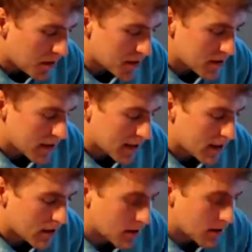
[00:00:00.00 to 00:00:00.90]
Places
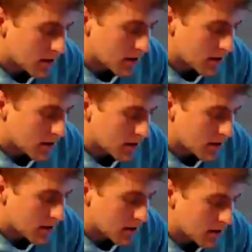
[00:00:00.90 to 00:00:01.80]
like Italy,
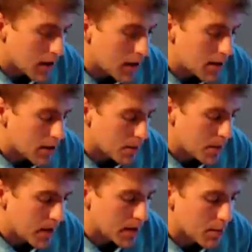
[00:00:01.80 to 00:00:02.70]
they've reached their
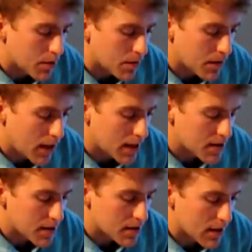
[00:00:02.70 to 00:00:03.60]
peak number of
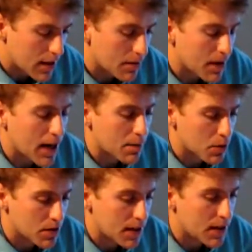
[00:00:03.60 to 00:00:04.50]
cases that they've had
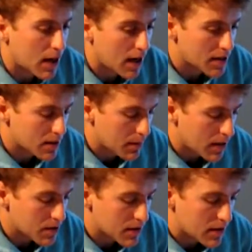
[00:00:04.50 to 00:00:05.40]
per day, highest
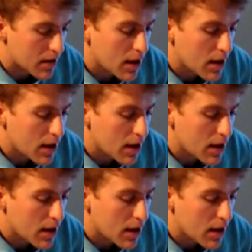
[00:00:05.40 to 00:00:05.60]
amounts, and